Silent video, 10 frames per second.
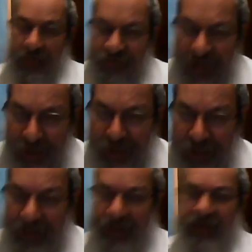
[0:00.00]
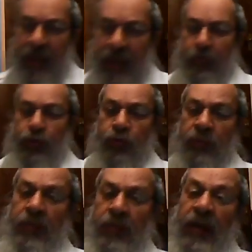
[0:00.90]
Rabbi Shneur Zalman to
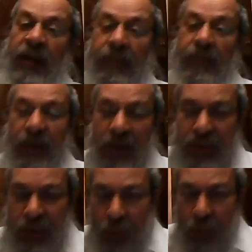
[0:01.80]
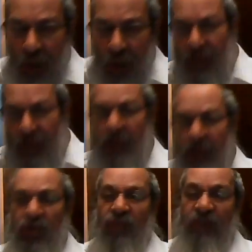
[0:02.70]
him because he wanted
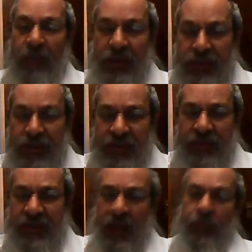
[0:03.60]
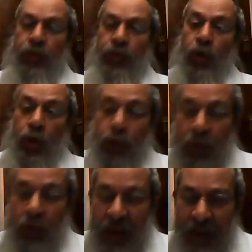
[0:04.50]
Rabbi Shneur Zalman to
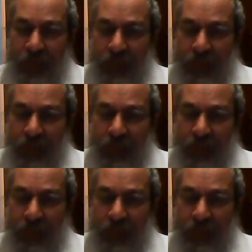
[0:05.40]
come to